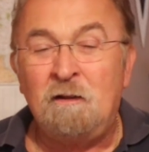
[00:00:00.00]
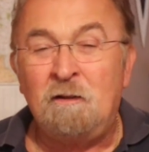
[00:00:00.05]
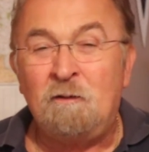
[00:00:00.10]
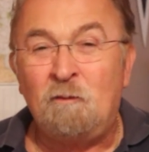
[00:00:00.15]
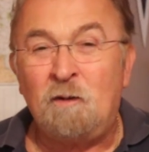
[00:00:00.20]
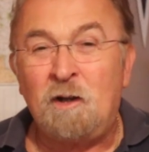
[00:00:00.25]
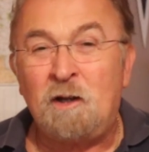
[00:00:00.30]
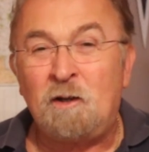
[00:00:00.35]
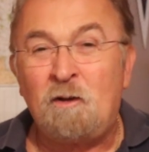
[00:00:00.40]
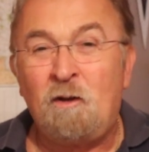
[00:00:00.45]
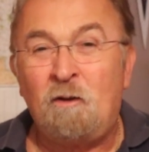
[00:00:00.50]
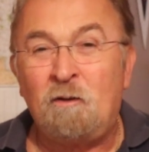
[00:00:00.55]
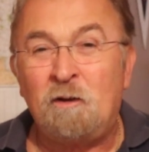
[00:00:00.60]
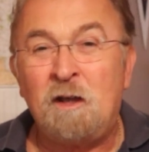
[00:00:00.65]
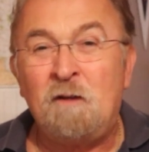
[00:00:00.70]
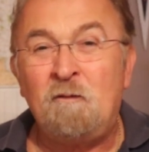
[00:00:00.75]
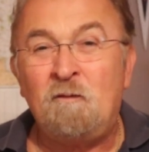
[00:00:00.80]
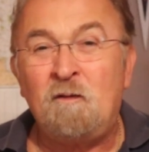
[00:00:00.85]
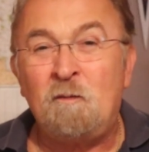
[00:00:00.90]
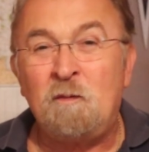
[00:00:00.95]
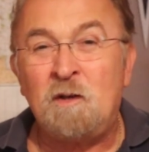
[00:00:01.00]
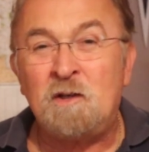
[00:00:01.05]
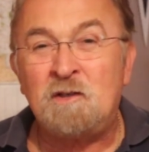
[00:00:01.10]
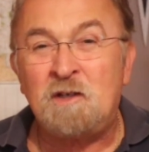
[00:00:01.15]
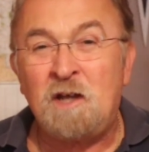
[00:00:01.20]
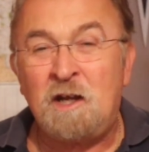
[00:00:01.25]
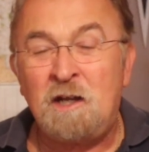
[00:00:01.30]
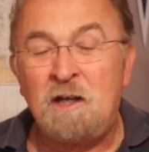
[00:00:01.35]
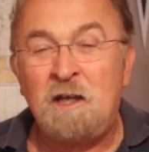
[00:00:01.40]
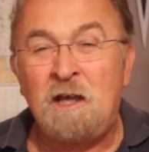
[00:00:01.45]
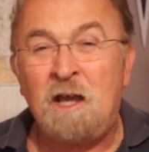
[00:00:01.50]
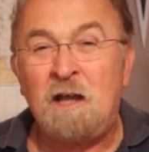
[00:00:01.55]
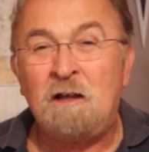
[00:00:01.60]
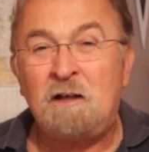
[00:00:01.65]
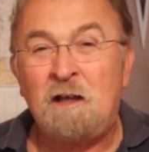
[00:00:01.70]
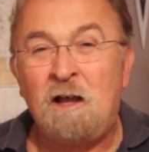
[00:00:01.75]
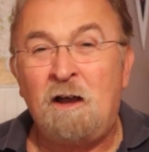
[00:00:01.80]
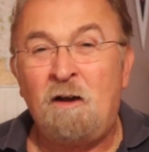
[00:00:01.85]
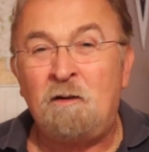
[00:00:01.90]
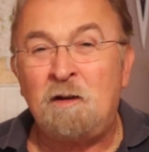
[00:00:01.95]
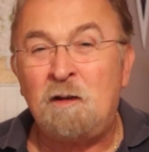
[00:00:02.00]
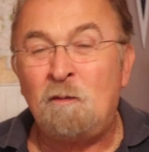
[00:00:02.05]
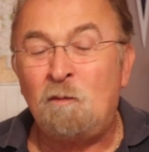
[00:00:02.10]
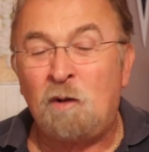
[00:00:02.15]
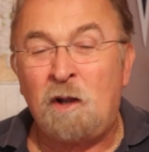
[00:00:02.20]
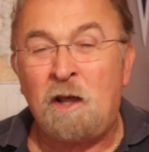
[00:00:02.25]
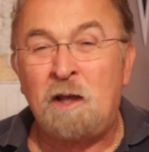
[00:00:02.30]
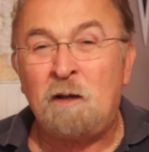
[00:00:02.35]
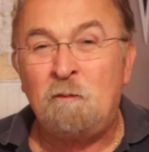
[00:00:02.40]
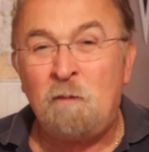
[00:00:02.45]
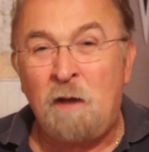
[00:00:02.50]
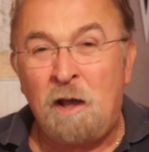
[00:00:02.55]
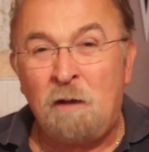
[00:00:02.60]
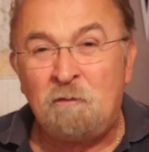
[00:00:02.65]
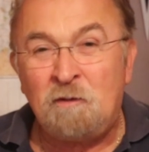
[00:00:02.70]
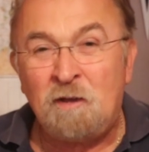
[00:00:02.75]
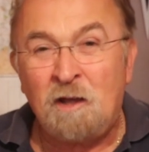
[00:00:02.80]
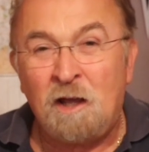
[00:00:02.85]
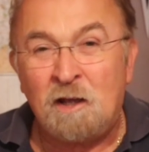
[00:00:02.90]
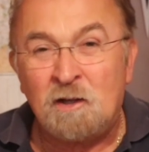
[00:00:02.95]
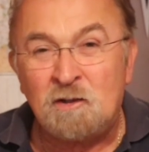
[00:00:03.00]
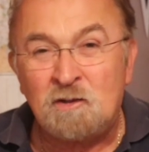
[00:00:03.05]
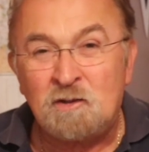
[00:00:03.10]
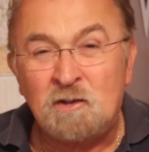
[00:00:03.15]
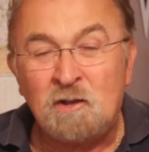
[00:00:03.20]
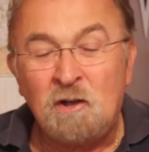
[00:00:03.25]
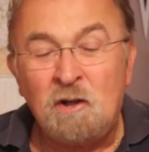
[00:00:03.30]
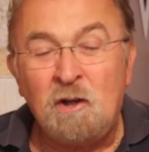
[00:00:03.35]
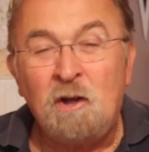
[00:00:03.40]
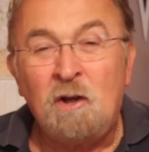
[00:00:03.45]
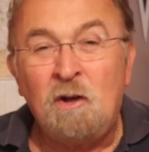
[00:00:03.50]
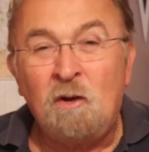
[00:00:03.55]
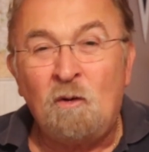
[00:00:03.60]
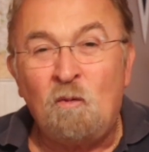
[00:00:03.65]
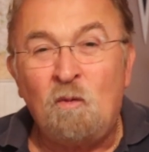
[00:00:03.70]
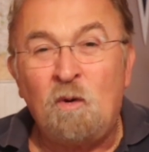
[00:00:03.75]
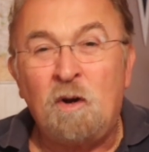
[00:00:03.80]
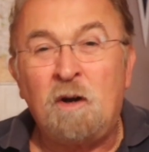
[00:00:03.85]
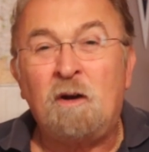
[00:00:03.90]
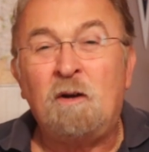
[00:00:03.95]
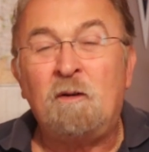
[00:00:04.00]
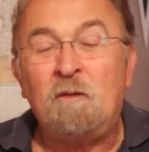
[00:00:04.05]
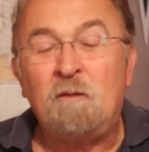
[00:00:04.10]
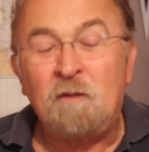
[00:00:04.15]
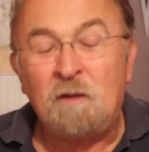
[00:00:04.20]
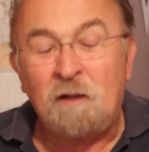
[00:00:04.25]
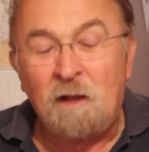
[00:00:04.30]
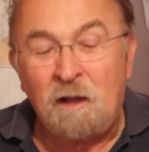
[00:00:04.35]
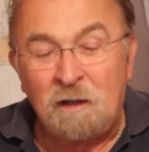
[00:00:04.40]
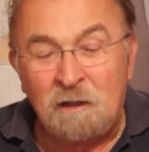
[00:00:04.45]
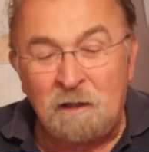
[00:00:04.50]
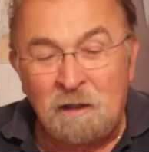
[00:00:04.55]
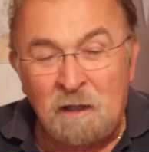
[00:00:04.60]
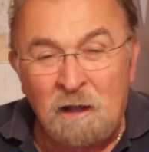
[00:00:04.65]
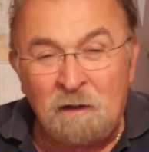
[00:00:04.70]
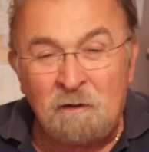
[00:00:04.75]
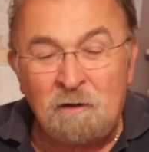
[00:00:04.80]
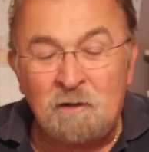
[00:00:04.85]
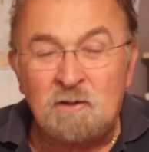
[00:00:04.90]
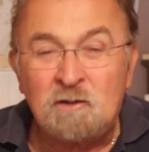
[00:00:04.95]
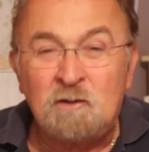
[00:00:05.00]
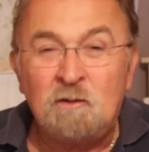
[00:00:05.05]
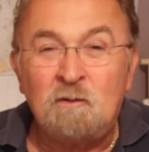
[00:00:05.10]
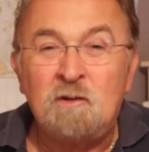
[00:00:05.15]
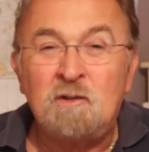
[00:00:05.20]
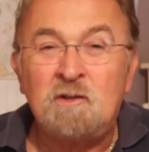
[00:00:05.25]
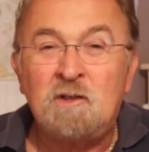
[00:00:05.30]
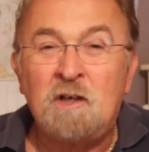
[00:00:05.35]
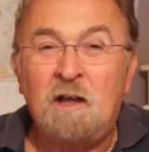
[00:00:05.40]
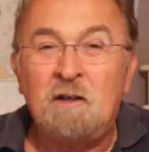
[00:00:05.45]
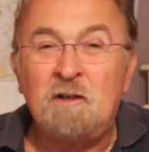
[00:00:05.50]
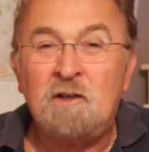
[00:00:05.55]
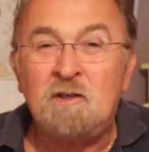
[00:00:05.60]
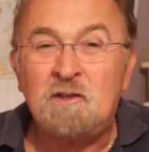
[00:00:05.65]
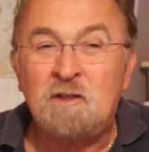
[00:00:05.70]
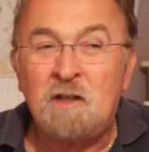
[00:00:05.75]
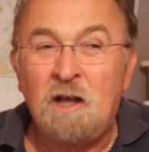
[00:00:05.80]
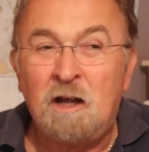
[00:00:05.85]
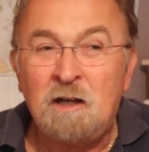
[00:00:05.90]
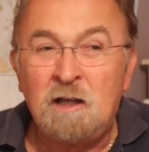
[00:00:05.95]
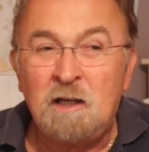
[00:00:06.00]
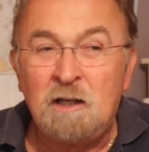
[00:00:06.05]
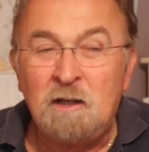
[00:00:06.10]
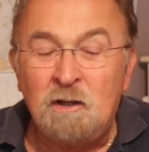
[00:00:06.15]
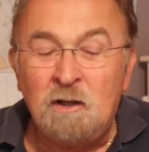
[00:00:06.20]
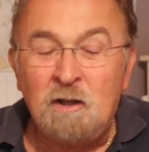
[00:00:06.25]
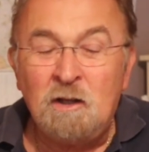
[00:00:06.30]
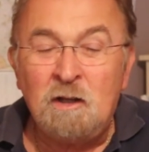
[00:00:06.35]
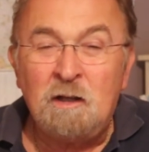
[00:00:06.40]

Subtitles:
what I call infamous 88 county blank map test, where again the students had to study,